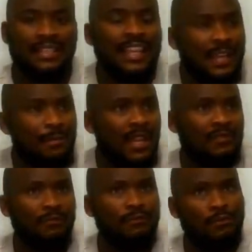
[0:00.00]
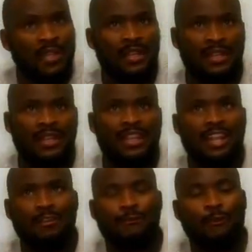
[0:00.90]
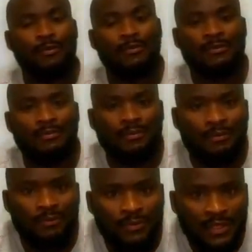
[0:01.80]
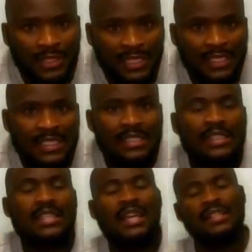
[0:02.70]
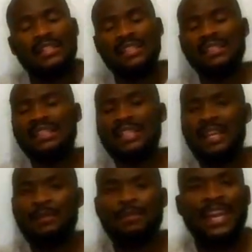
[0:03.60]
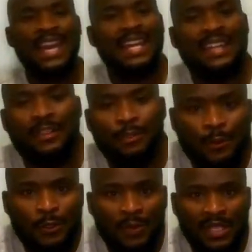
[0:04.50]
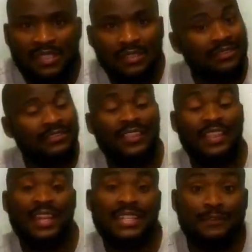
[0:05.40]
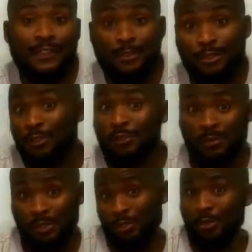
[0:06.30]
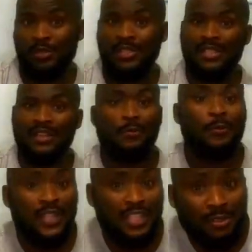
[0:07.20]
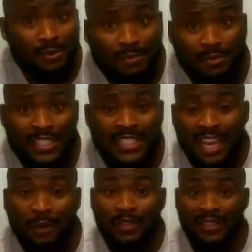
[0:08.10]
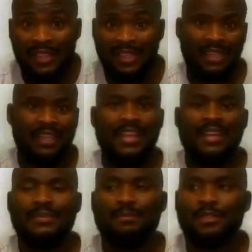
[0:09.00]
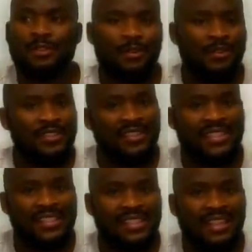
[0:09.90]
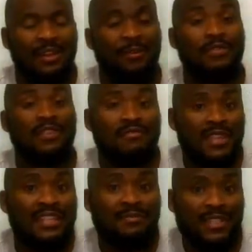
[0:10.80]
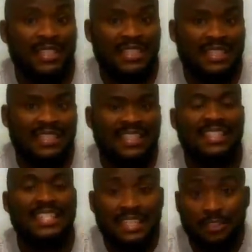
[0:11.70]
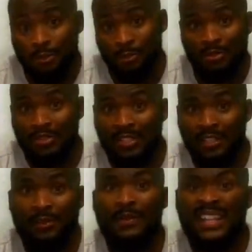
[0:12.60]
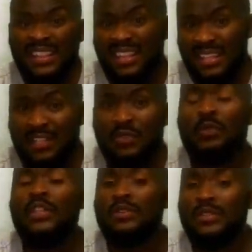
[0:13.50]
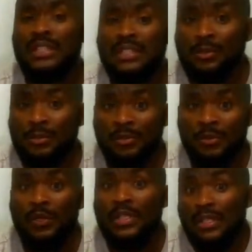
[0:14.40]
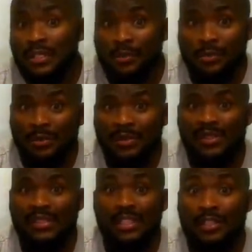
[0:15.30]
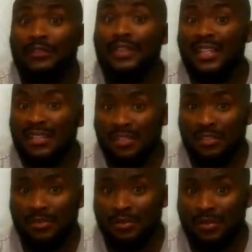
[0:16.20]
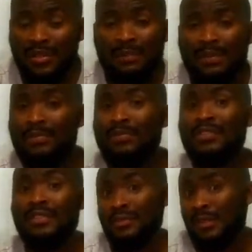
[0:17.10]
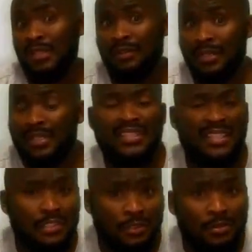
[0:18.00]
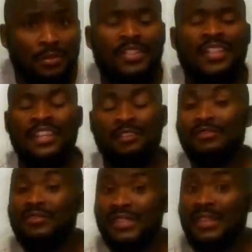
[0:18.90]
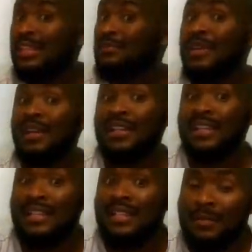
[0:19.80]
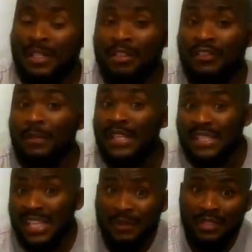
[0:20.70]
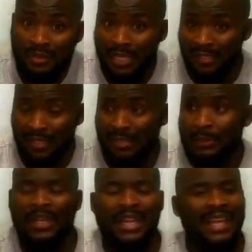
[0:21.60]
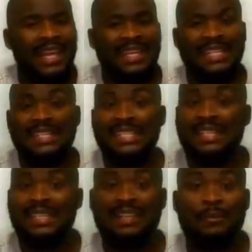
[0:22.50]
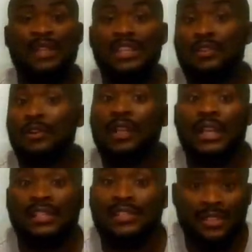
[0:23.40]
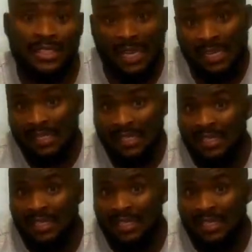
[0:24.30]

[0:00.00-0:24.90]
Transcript: came back today from the clinical skills lab and I thought to myself, that video needs to be short. We need to put it out there because we really, really need you. You might think that we don't need you, we need you. South Africa needs you. The people in the rural areas need you. You've seen that we are in the middle of a pandemic right now and we need all hands on deck.